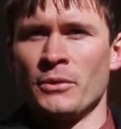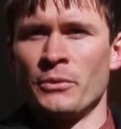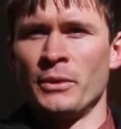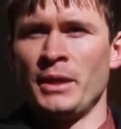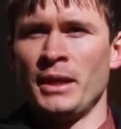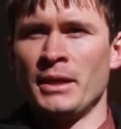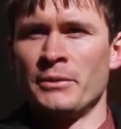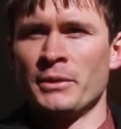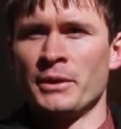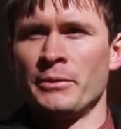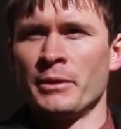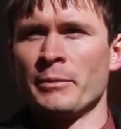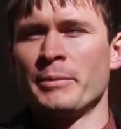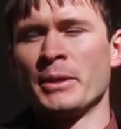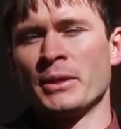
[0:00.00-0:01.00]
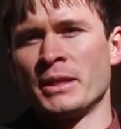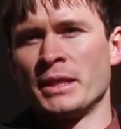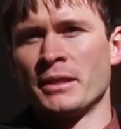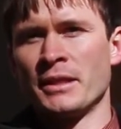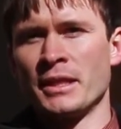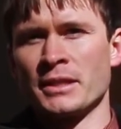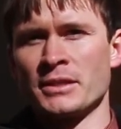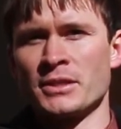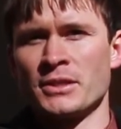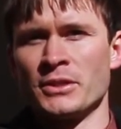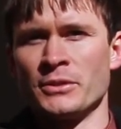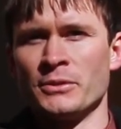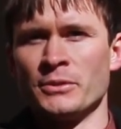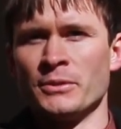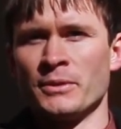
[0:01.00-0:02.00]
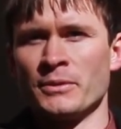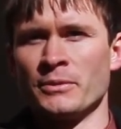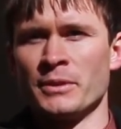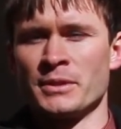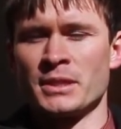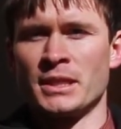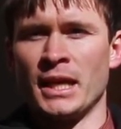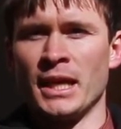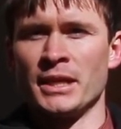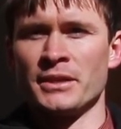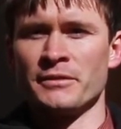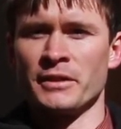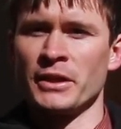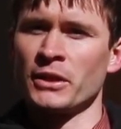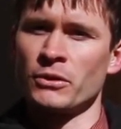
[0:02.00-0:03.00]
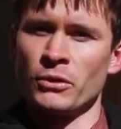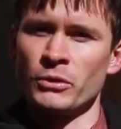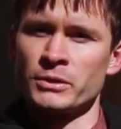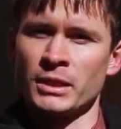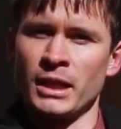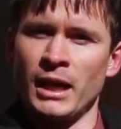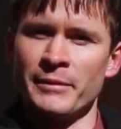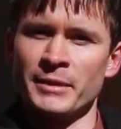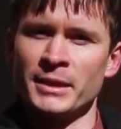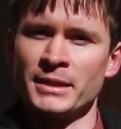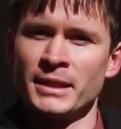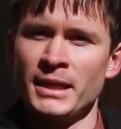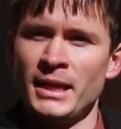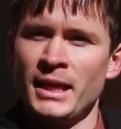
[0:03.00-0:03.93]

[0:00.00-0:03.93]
we, we're building things to withstand a very cold climate.